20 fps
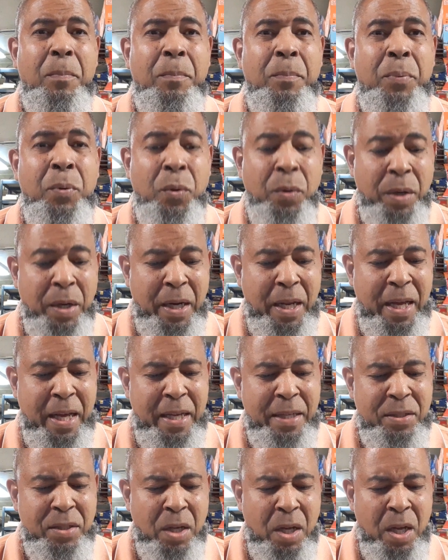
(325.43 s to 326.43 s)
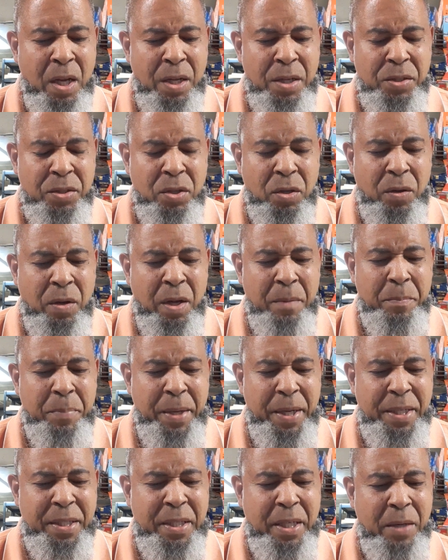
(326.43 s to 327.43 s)
brutalized. So
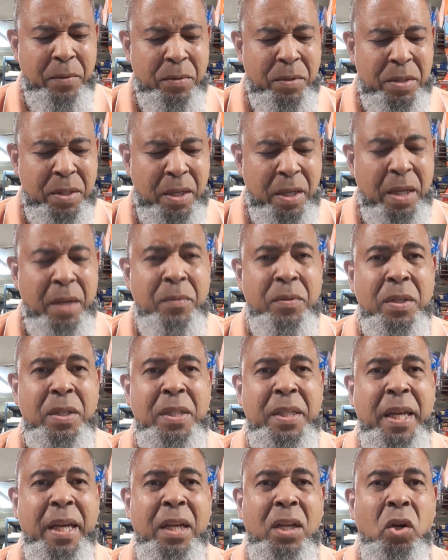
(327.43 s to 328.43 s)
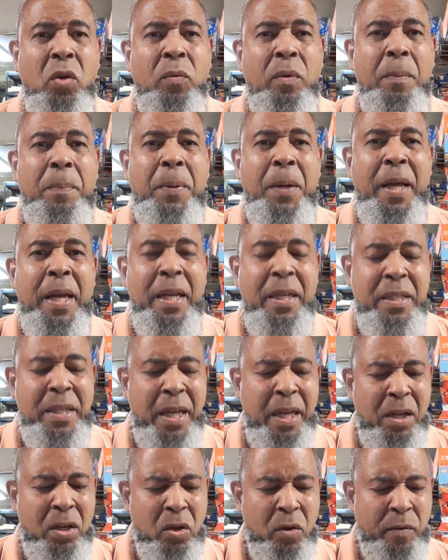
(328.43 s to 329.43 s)
basically, it was a takeover, a planned
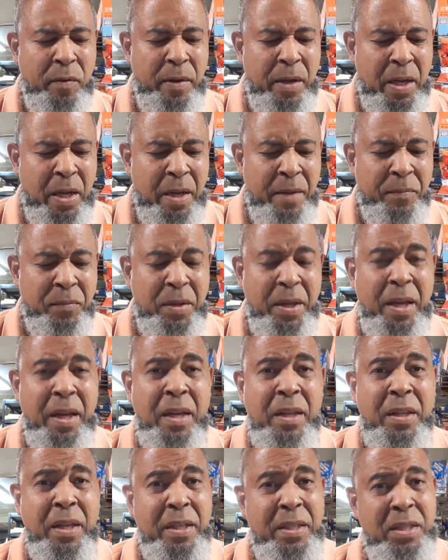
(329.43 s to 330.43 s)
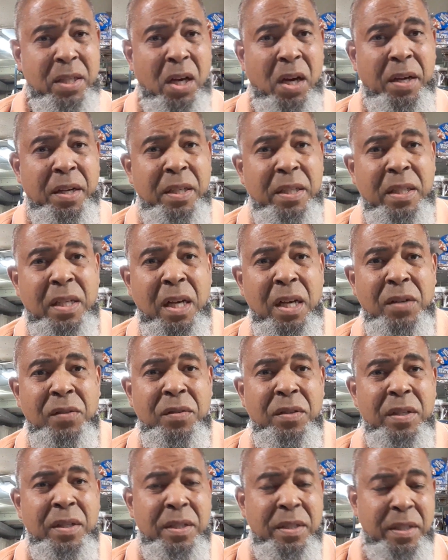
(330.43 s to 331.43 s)
takeover. They saw these
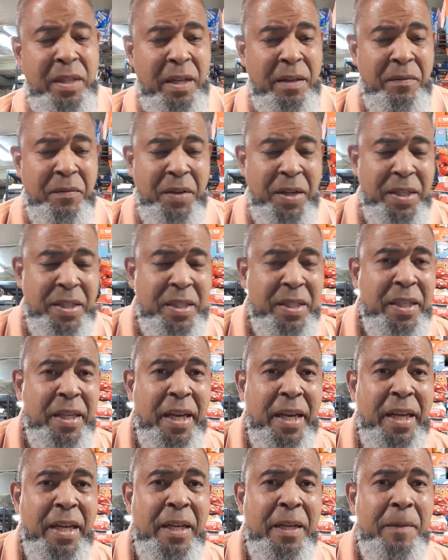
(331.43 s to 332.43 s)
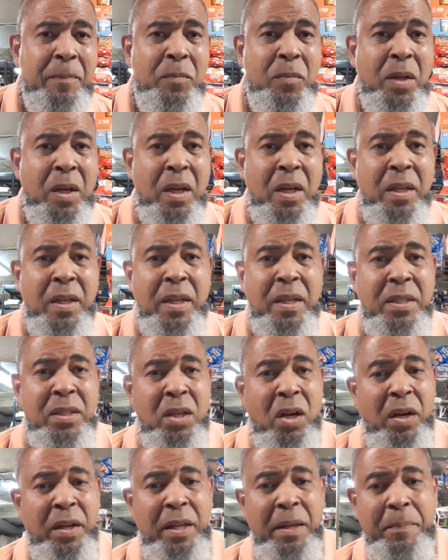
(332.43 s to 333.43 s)
countries, they investigated them, they
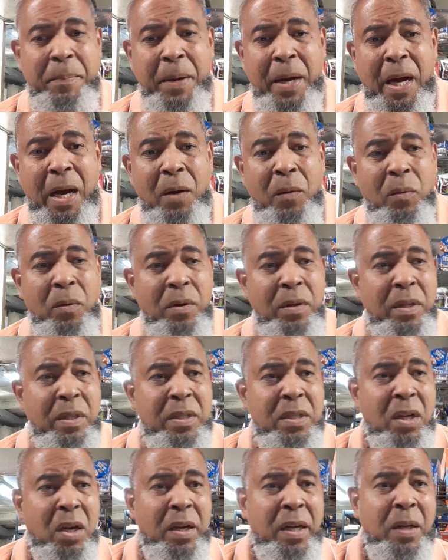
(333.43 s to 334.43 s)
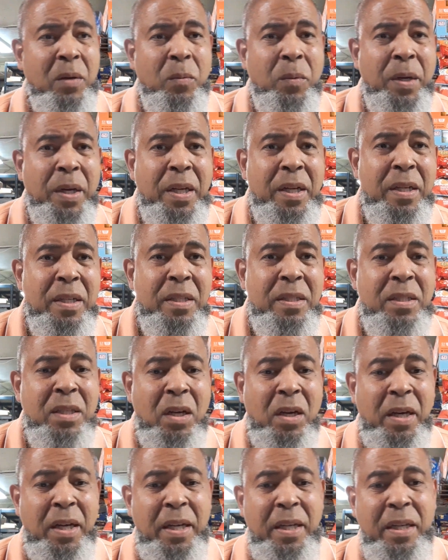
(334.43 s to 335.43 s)
saw their power, they saw their weakness,
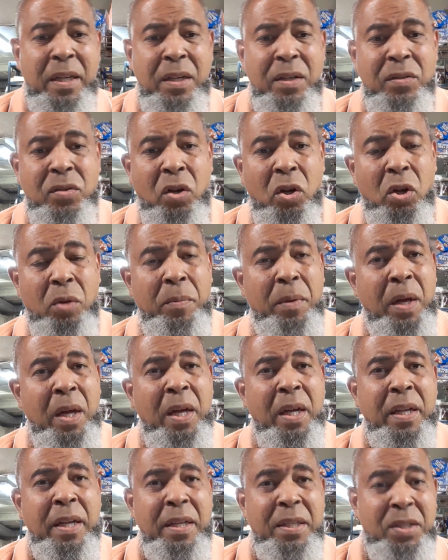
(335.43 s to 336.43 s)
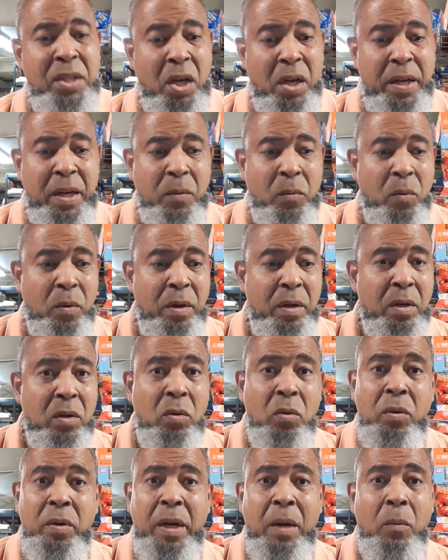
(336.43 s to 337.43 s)
saw how they control them. They saw they
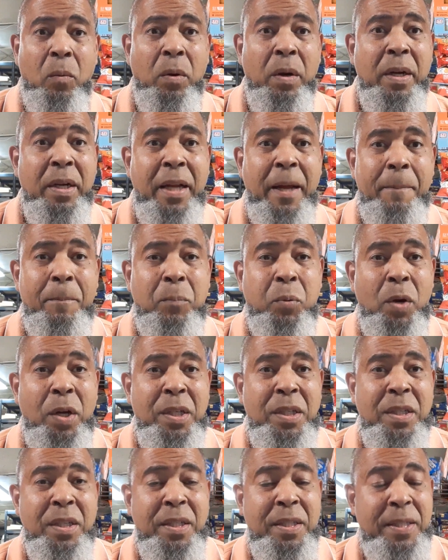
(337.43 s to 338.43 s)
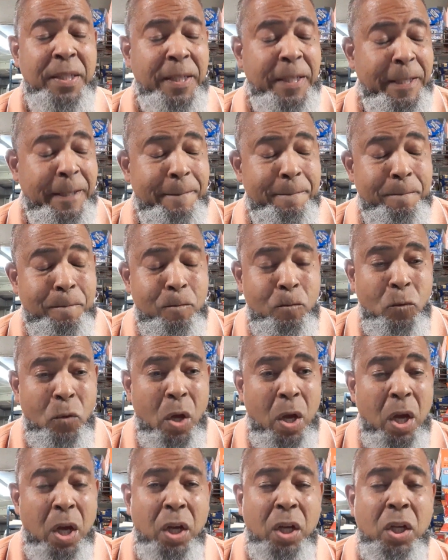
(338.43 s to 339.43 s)
wanted that precious
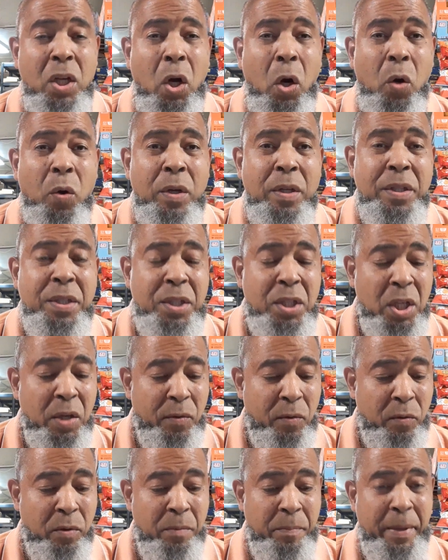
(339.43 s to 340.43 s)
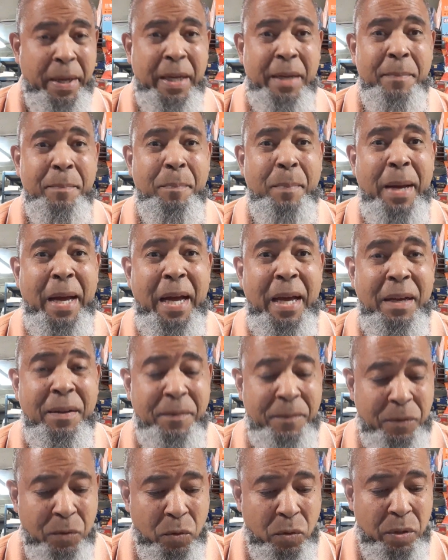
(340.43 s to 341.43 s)
gold and silver. We're making
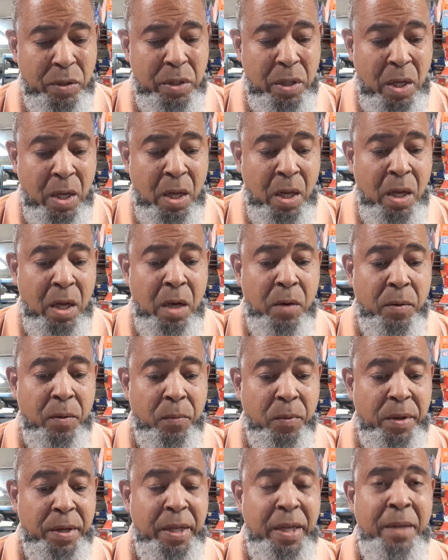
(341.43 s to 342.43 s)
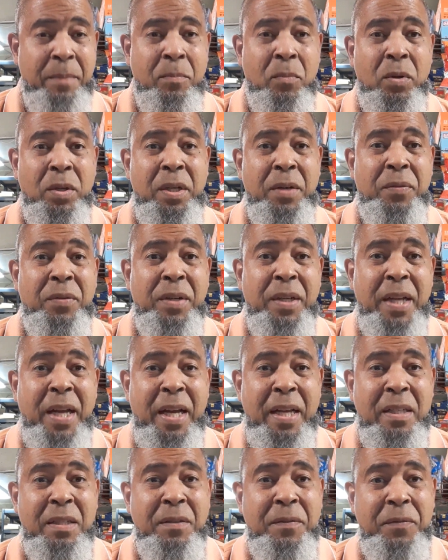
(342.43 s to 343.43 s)
mine for us. We want to eat more different
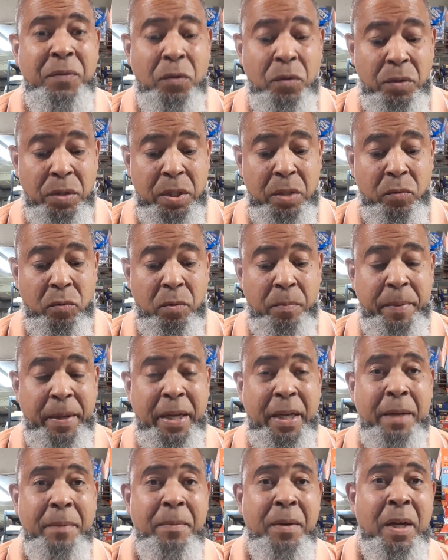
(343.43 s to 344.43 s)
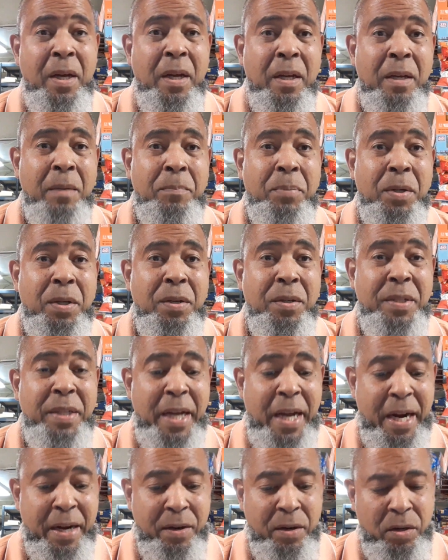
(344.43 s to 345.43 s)
kinds of food, so we're making produce
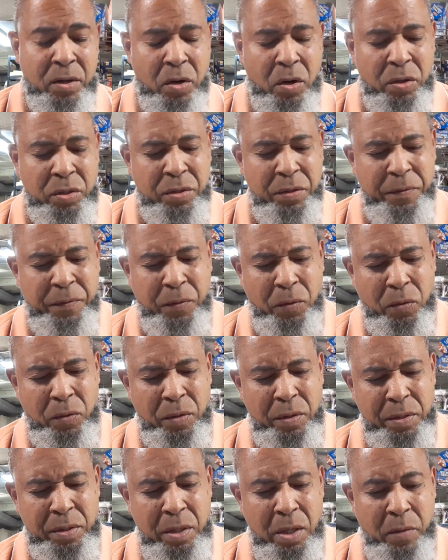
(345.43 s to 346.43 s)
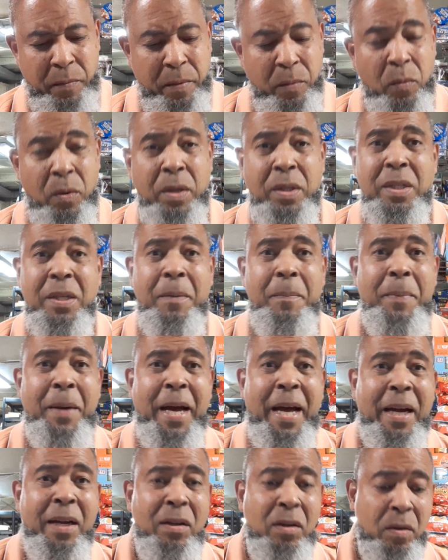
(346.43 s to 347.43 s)
agriculture for us. Oh, we want
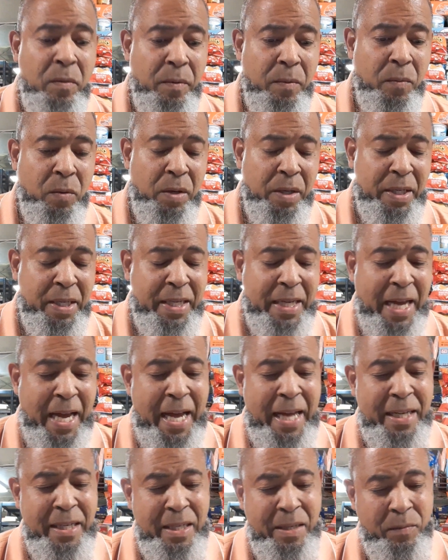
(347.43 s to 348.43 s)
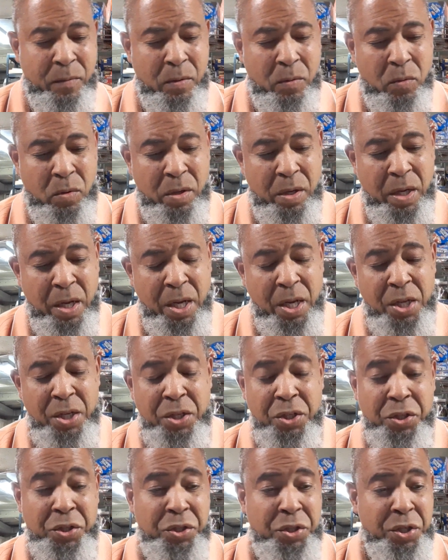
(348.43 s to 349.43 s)
tobacco, we want cotton, we want
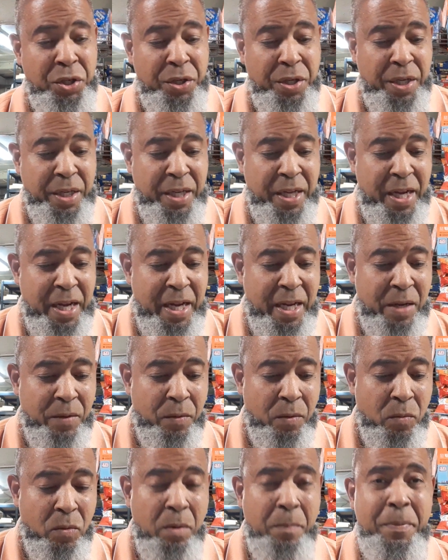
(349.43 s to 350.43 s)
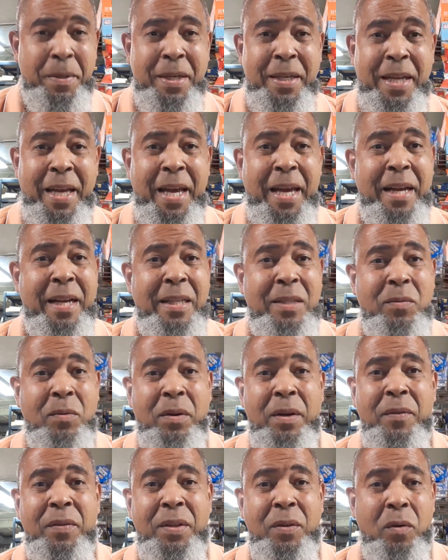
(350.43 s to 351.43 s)
sugar cane, we want bananas, we
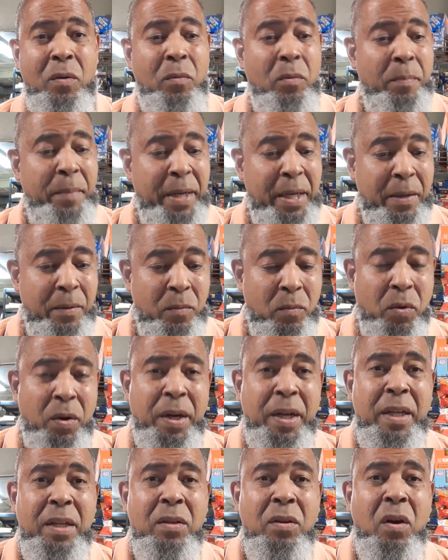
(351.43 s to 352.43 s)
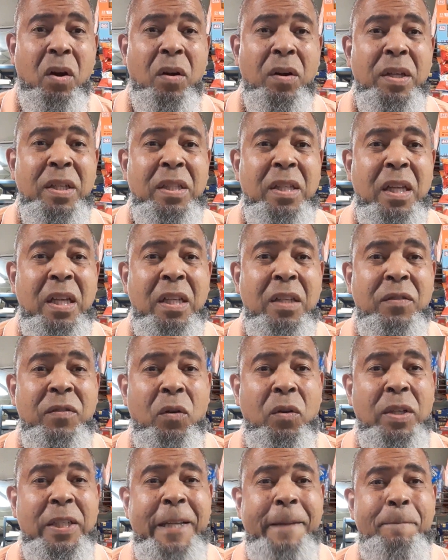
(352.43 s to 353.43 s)
want everything. We're making work and do all these things
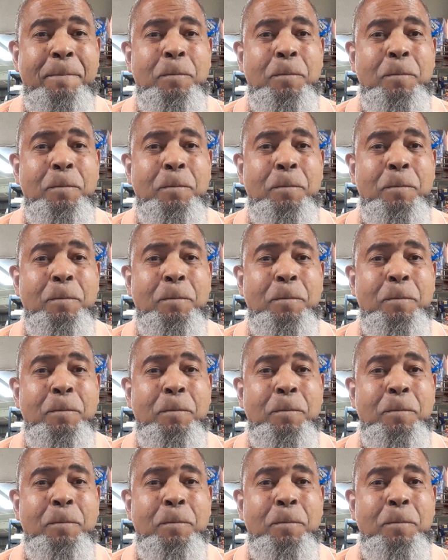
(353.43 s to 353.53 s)
for us,